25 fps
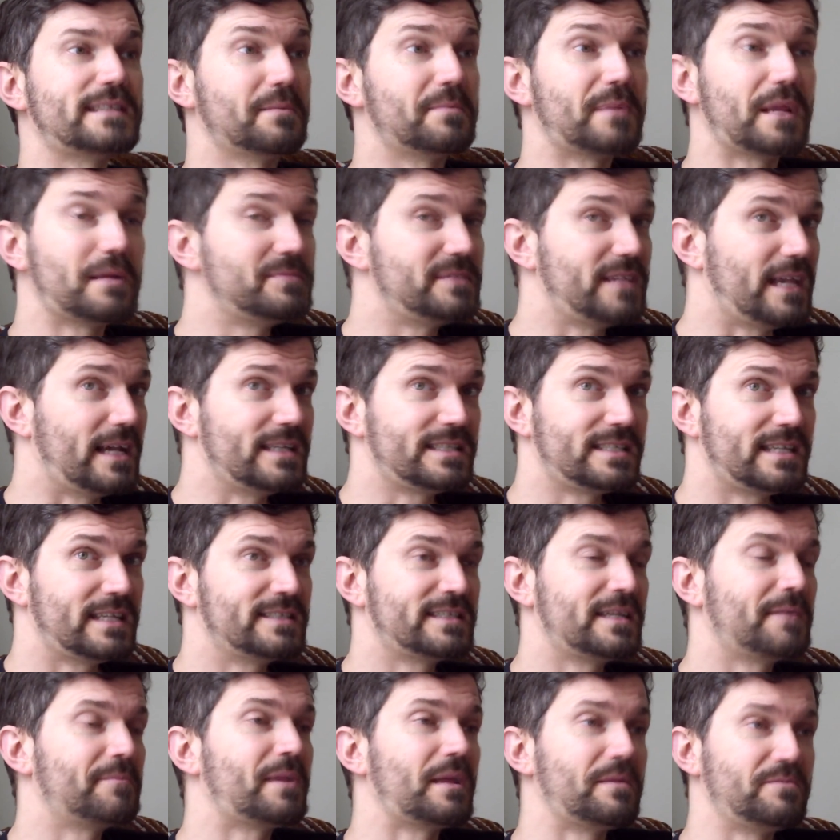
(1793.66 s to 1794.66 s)
sometimes yes,
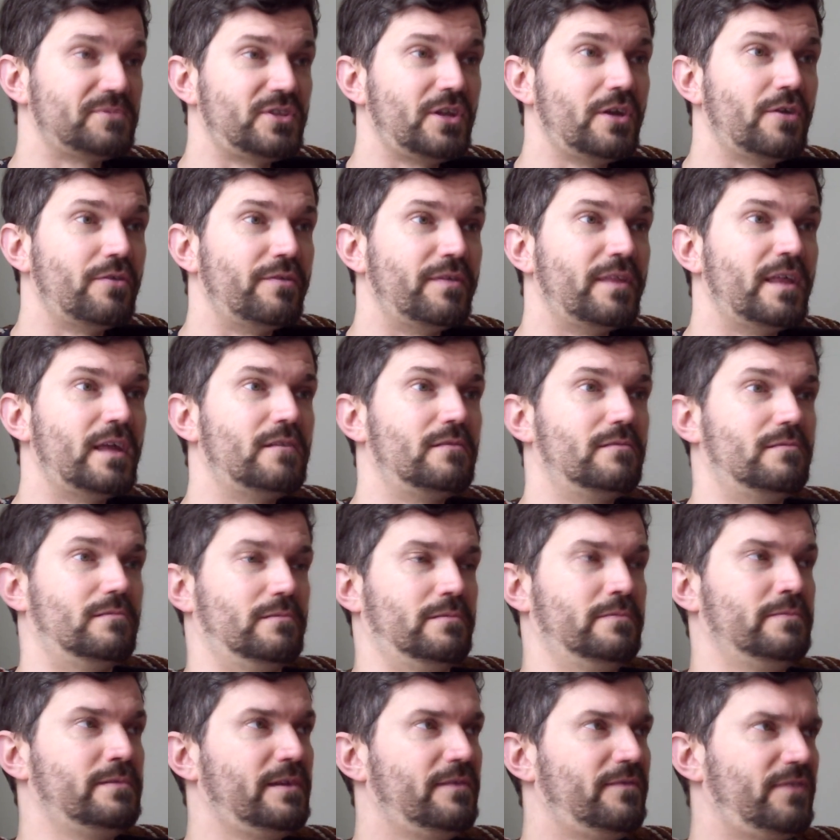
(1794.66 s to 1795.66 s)
and sometimes no. And then
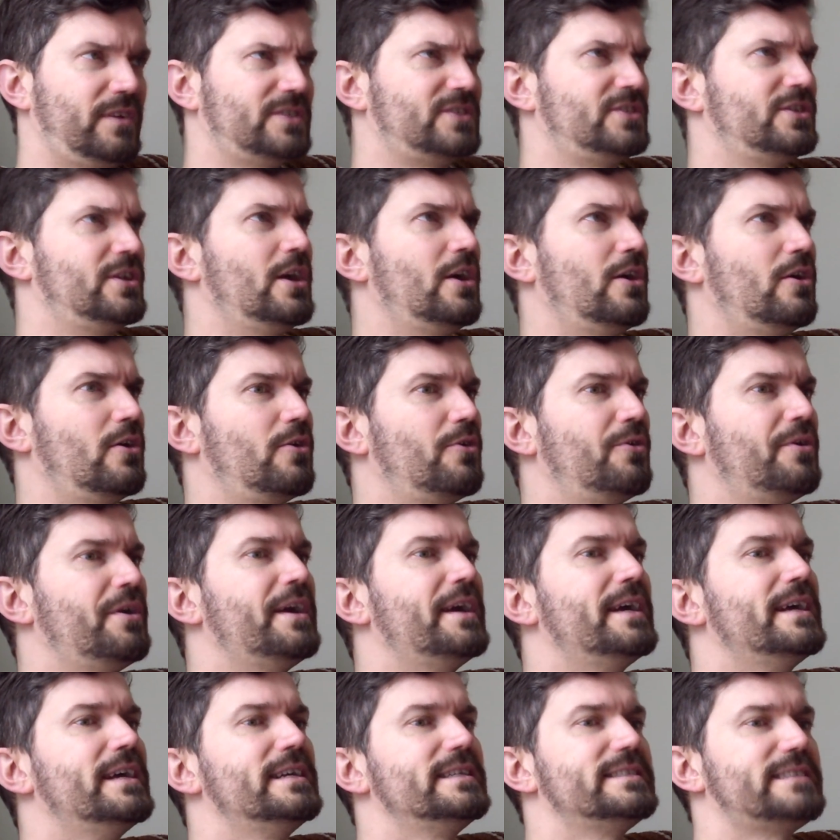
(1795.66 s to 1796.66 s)
if it's no,
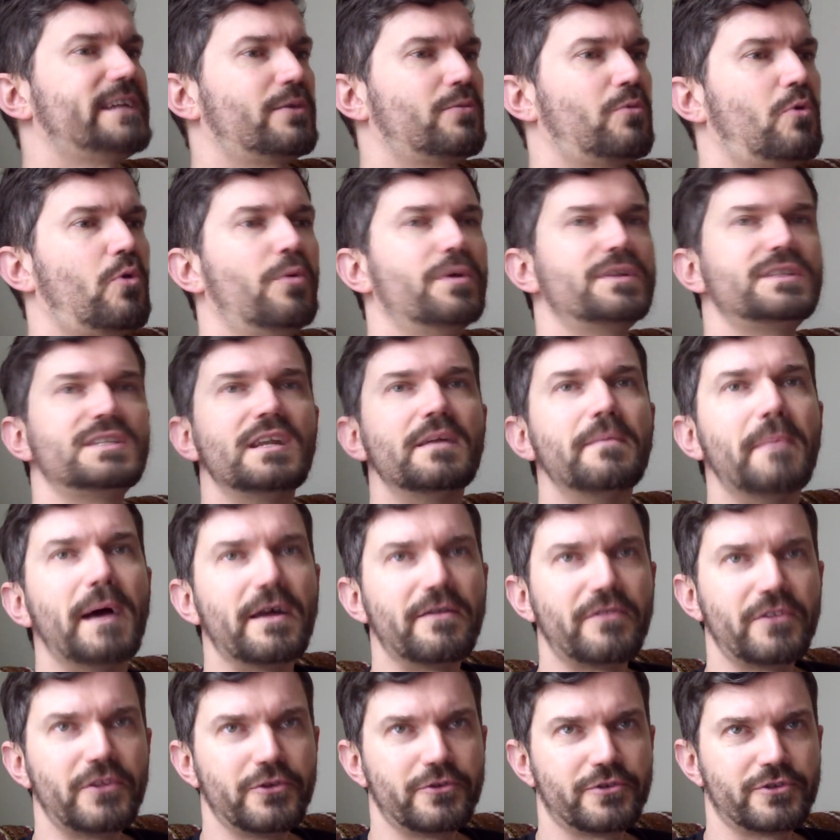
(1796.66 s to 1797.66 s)
It's like, well, what's an
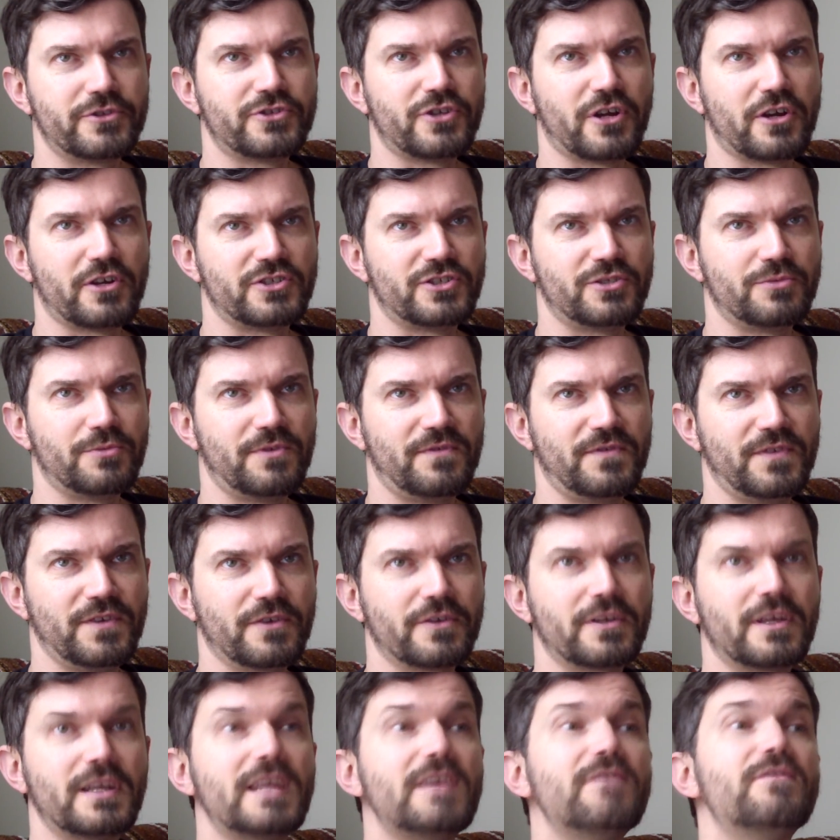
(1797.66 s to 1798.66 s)
amount that you could charge that would
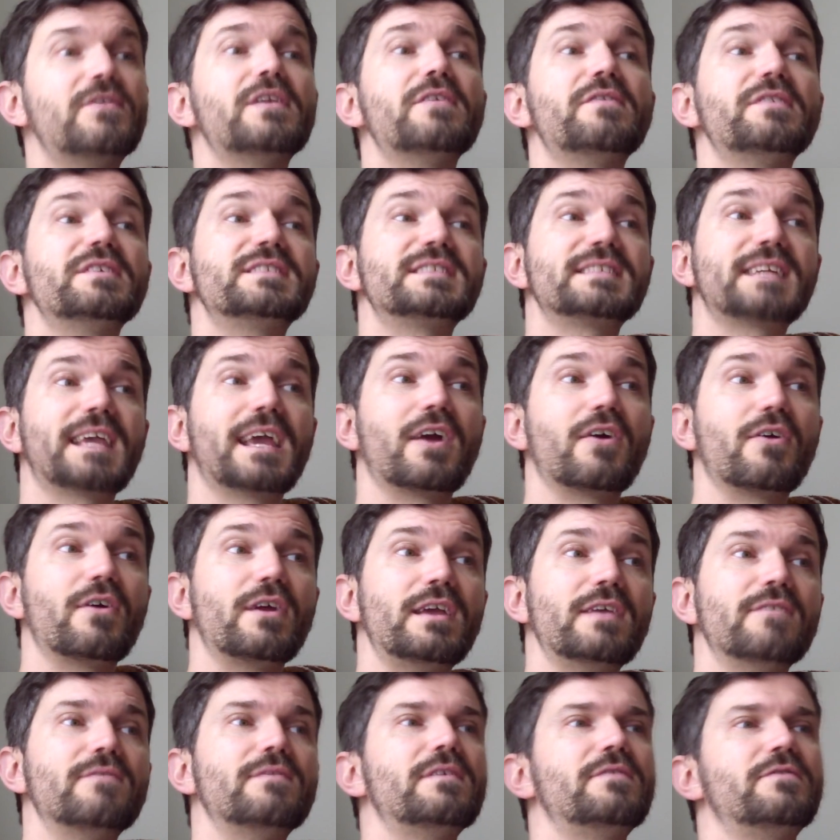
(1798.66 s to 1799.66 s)
feel good? Even if it's
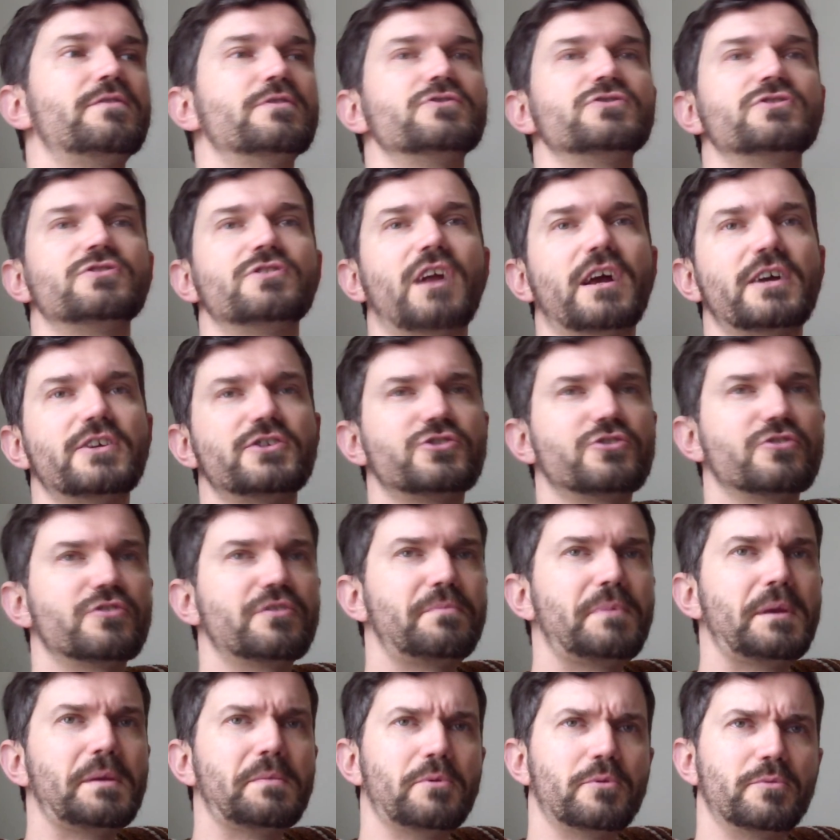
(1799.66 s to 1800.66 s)
scary, even if you're not sure
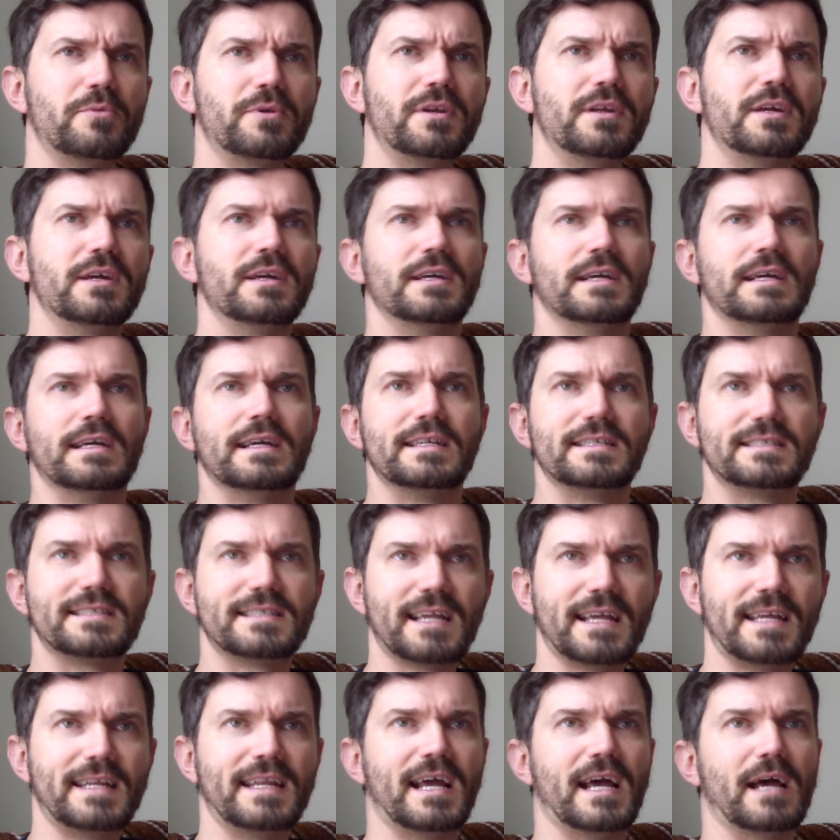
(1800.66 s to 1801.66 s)
that people would
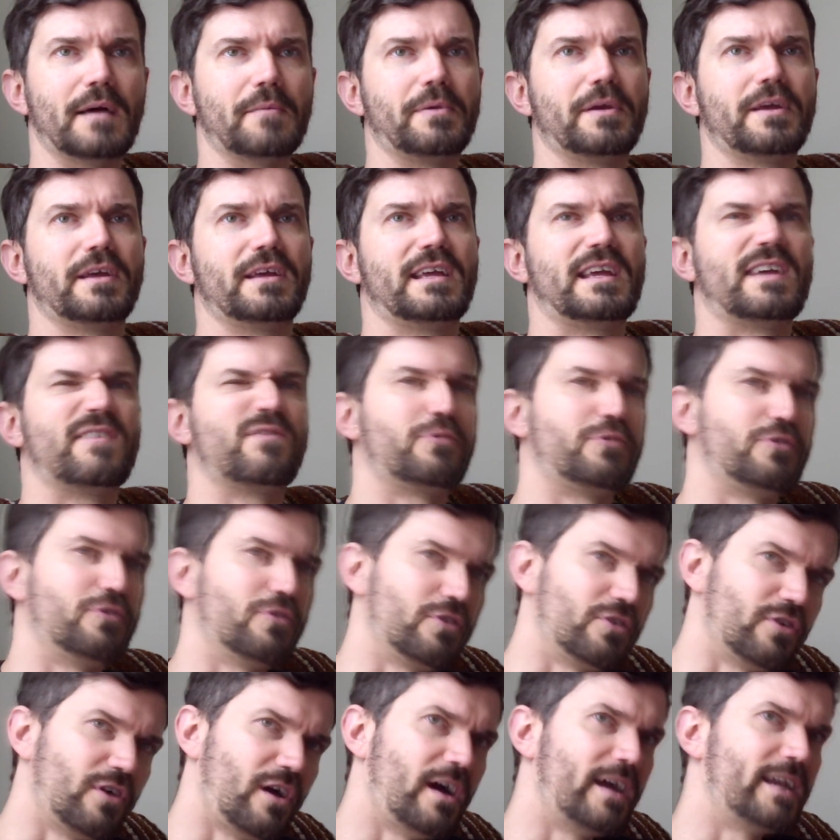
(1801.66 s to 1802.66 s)
sign up, if
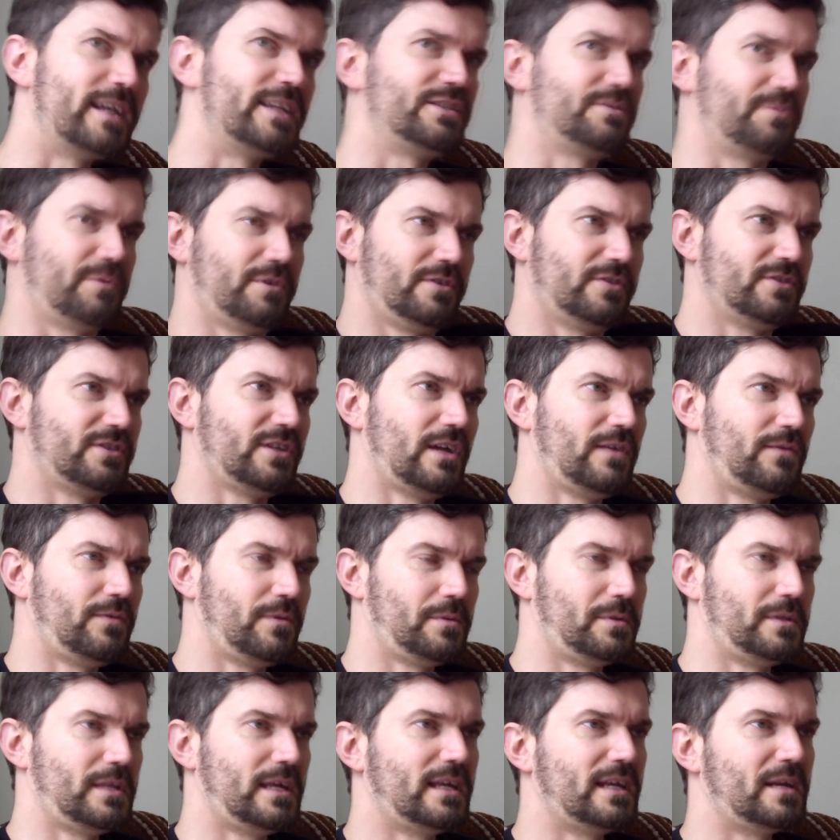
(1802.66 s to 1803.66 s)
you're honest with yourself,
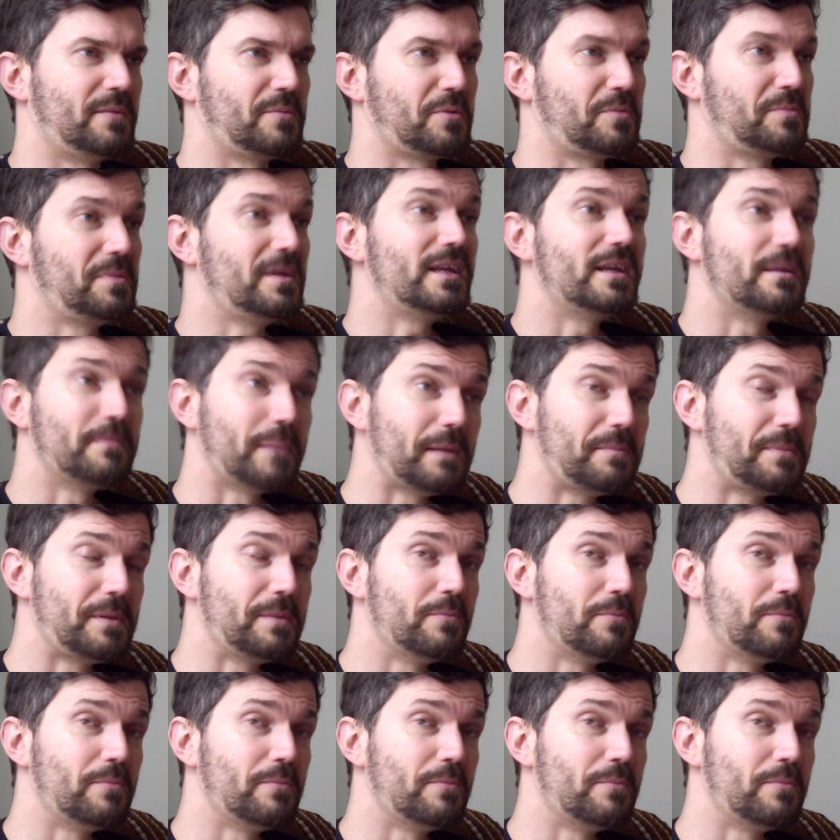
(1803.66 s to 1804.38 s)
what would that number be? And it